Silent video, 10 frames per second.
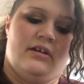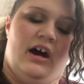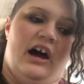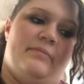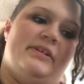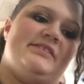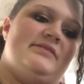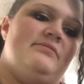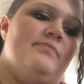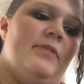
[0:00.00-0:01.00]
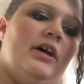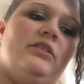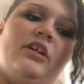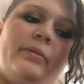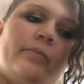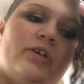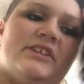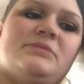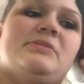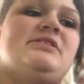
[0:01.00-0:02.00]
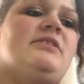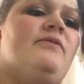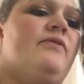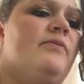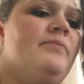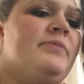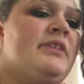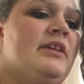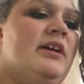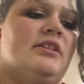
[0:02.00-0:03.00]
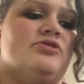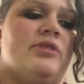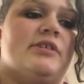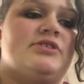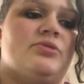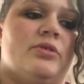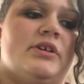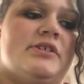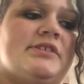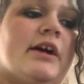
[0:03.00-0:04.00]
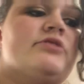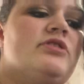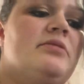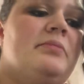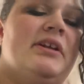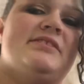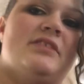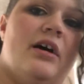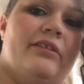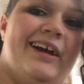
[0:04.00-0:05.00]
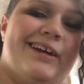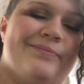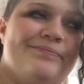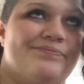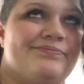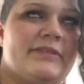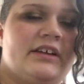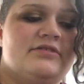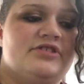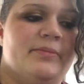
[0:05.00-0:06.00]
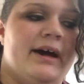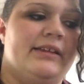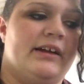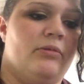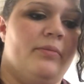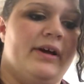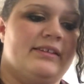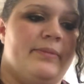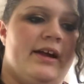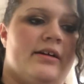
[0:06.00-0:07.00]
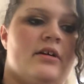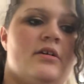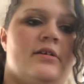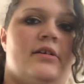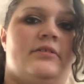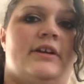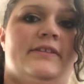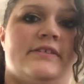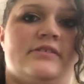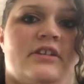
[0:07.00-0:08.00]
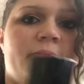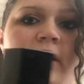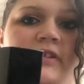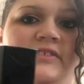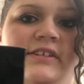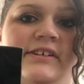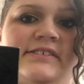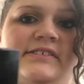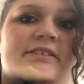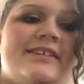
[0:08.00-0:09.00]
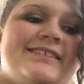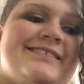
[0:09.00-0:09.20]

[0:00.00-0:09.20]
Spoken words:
It's a little bit more expensive in the drugstore section, but it's not like too bad. Like, it won't break the bank. Nothing compared to this.